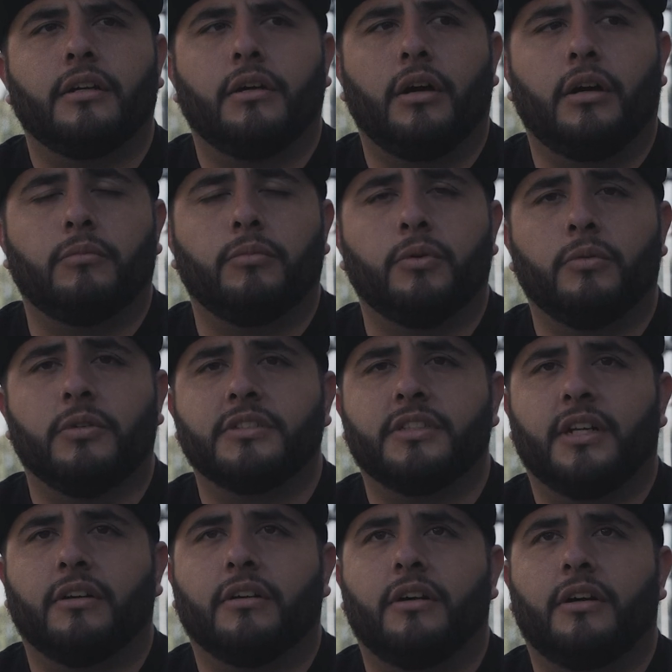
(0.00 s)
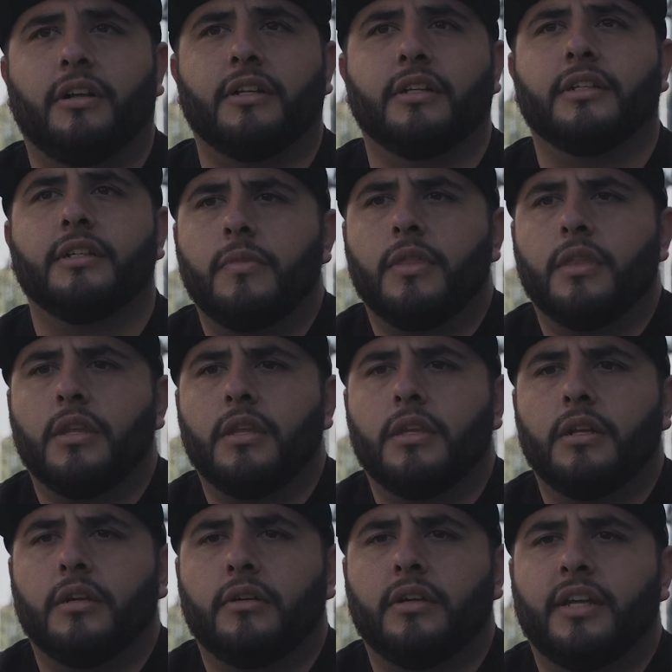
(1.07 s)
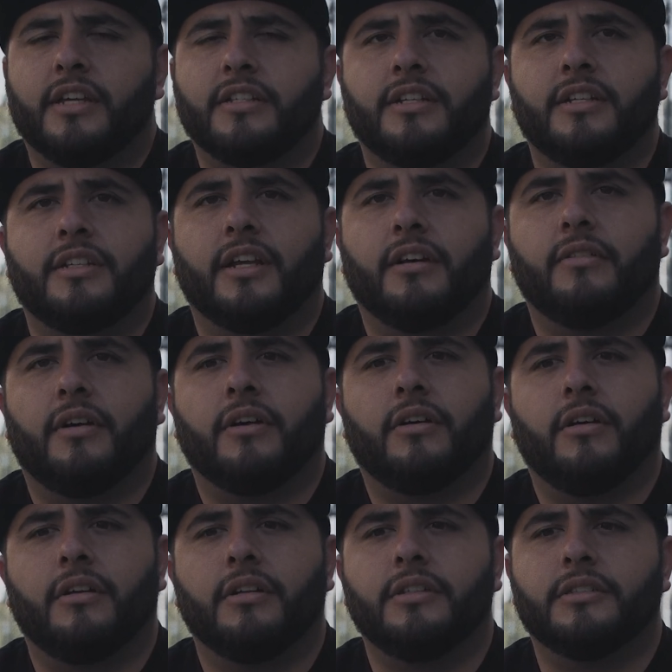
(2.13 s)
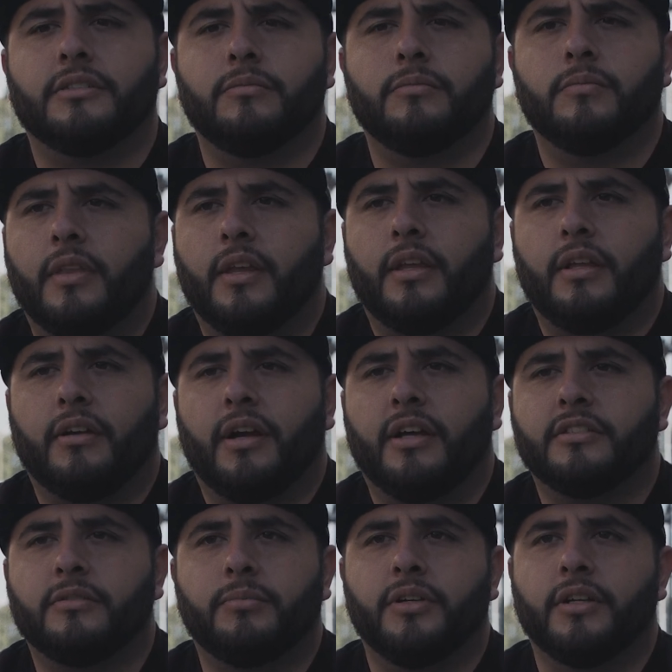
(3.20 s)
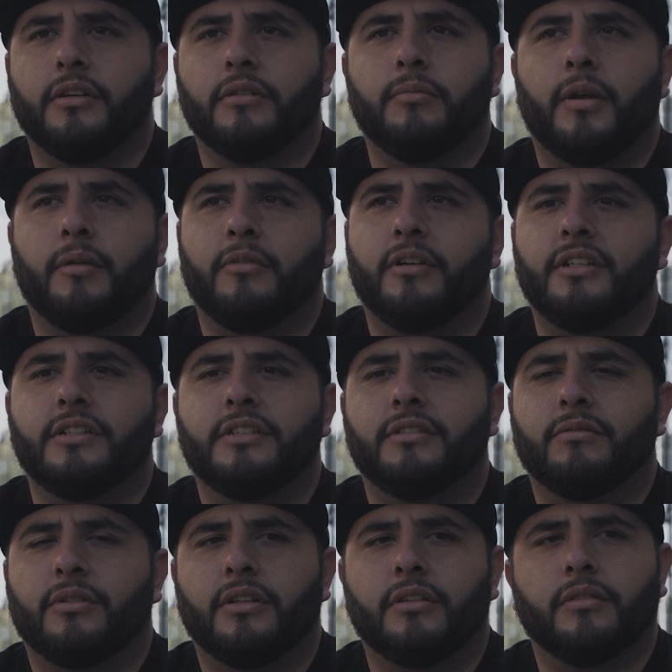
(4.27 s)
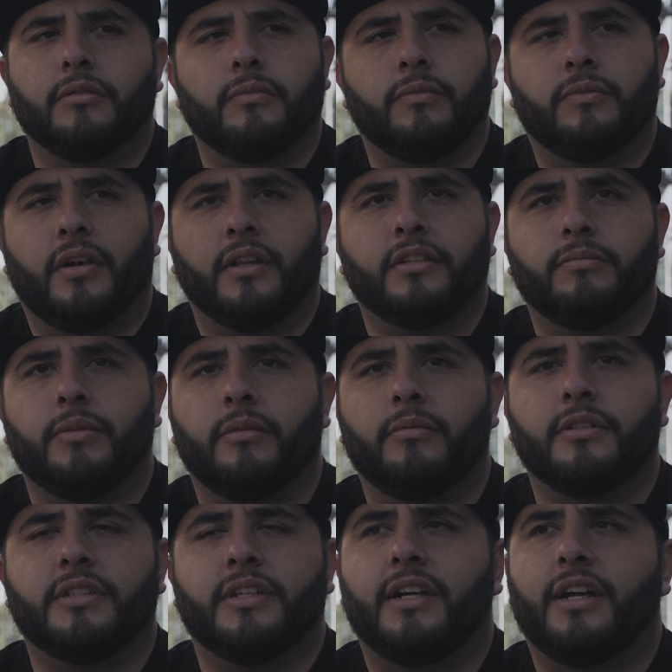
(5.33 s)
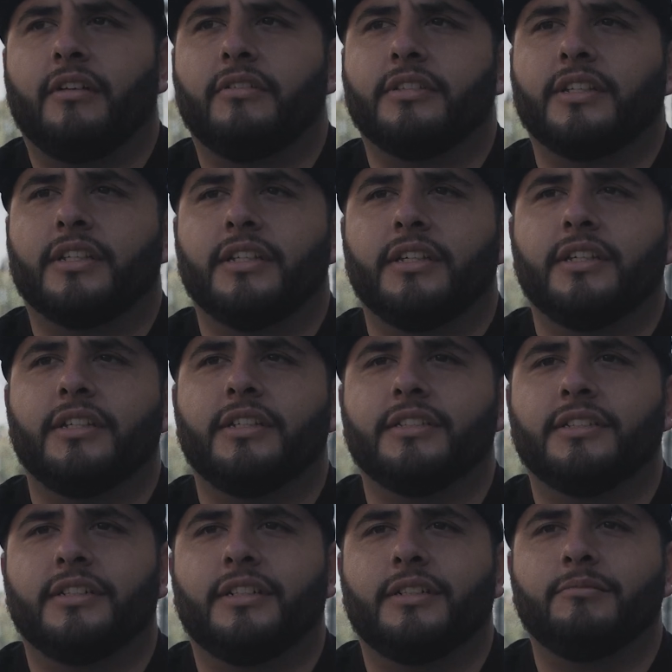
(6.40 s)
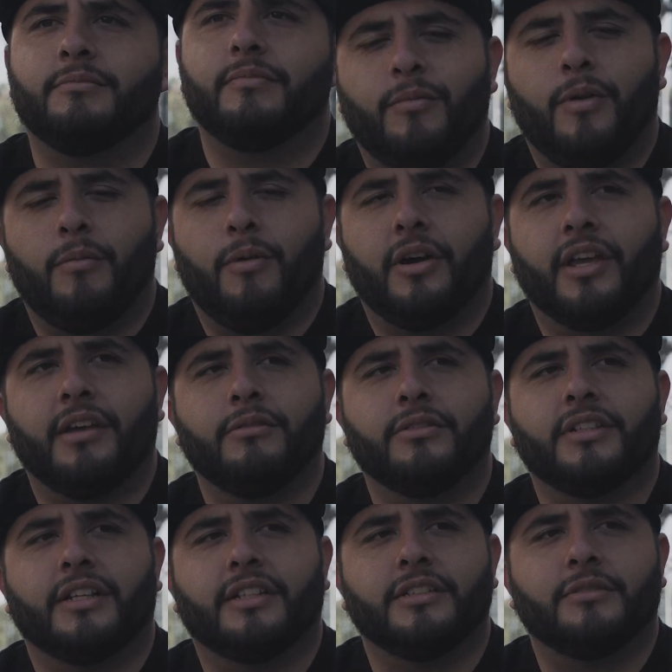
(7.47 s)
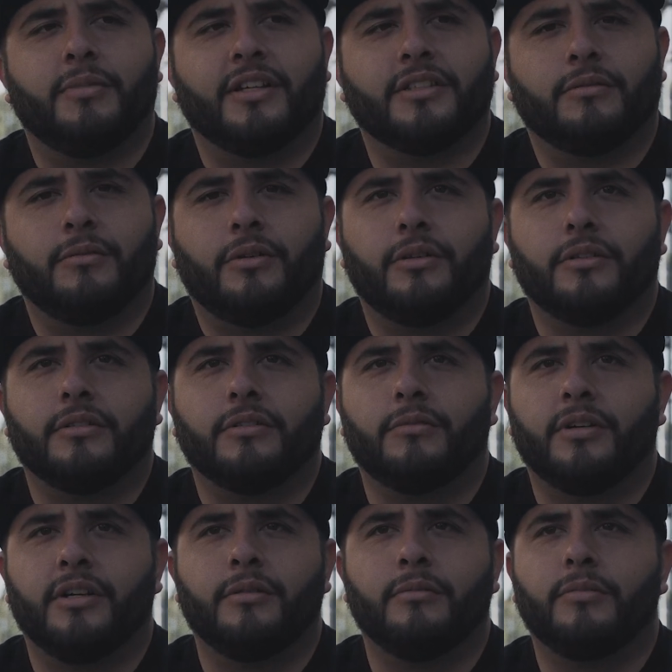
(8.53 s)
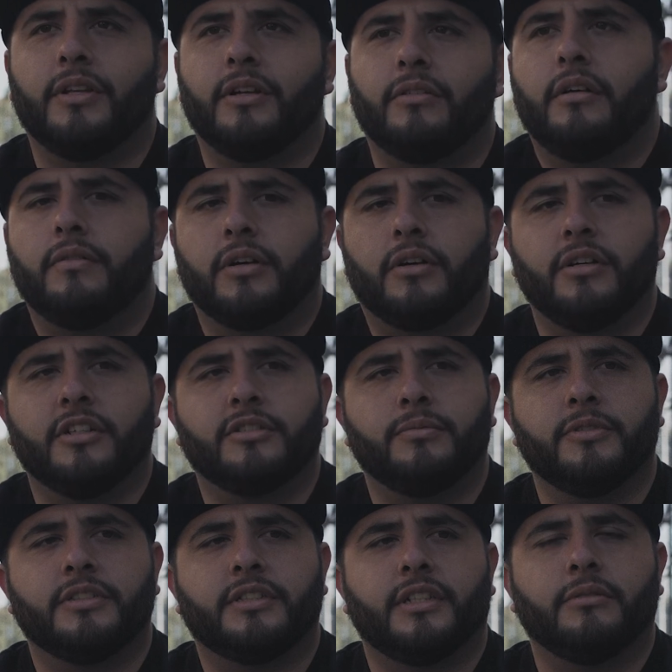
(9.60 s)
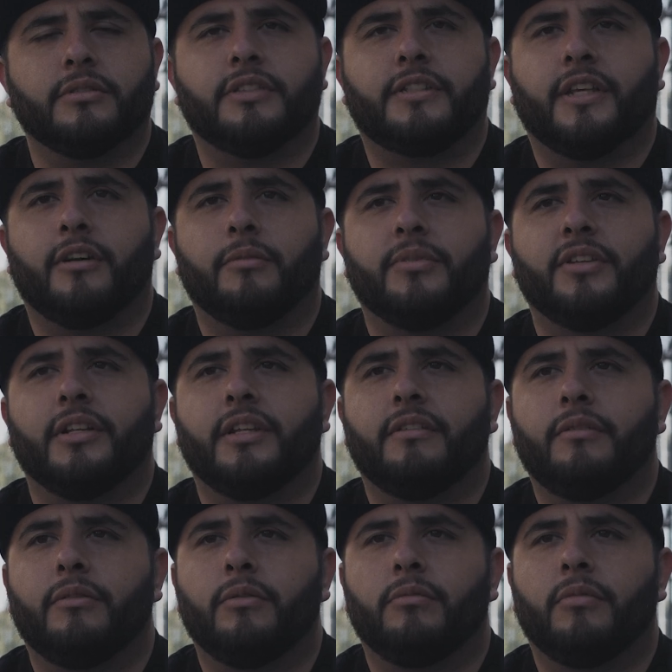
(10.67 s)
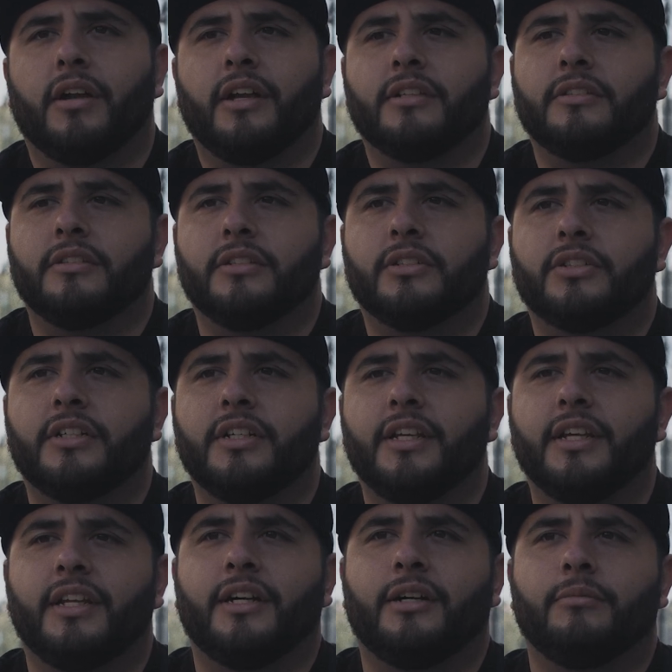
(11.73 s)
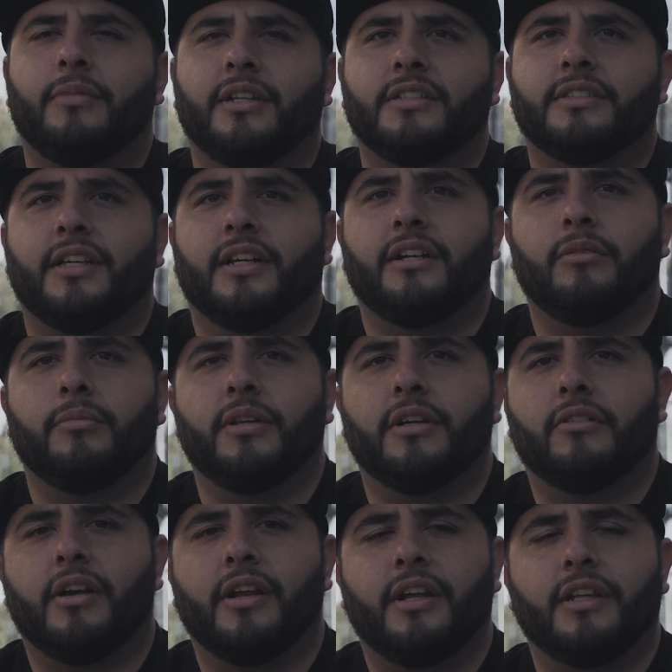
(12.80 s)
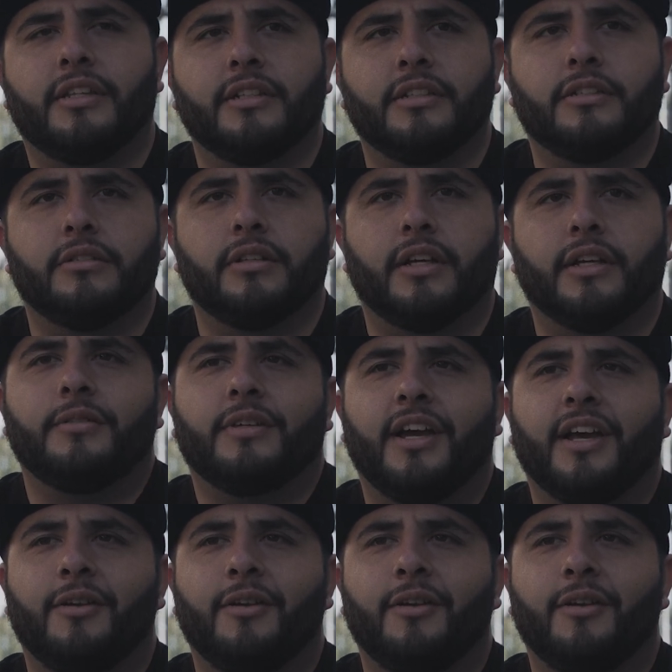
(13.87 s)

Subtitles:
who was an alcoholic. He actually died of alcoholism. I had some pretty good memories. One of the fondest memories that I have as a kid is my mom gave us like this basketball rim, for Christmas, and it was set up in the living room right next to the tree. And I decided it would be a great idea to like kind